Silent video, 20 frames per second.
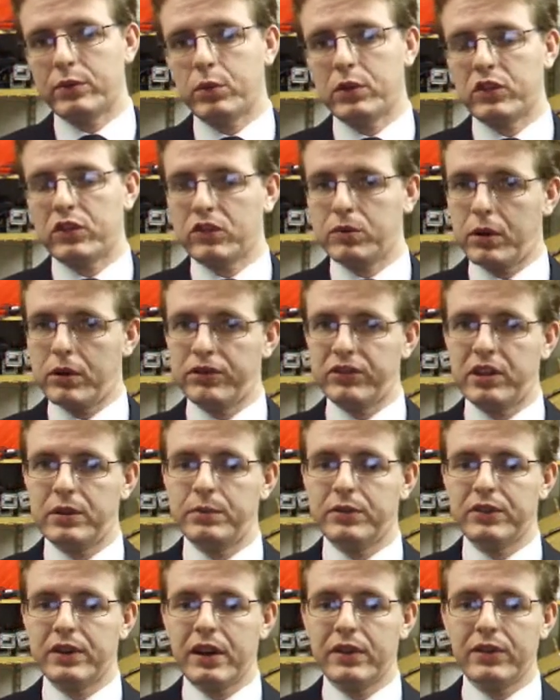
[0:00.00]
Once both
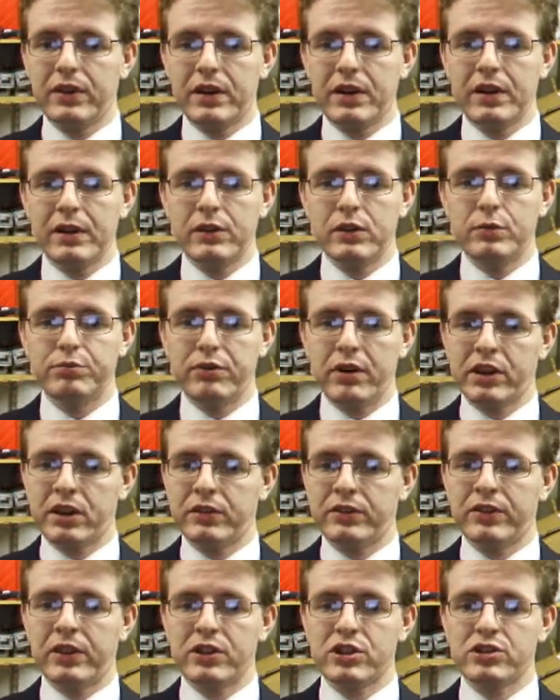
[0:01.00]
teams get there, you break a
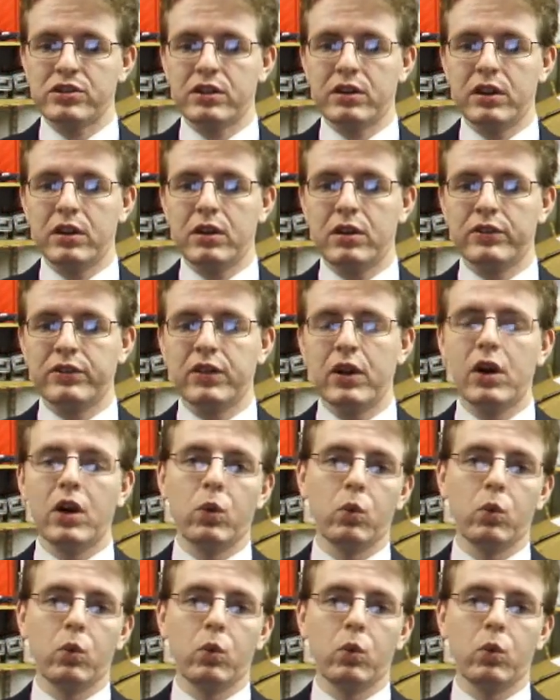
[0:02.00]
section of glass,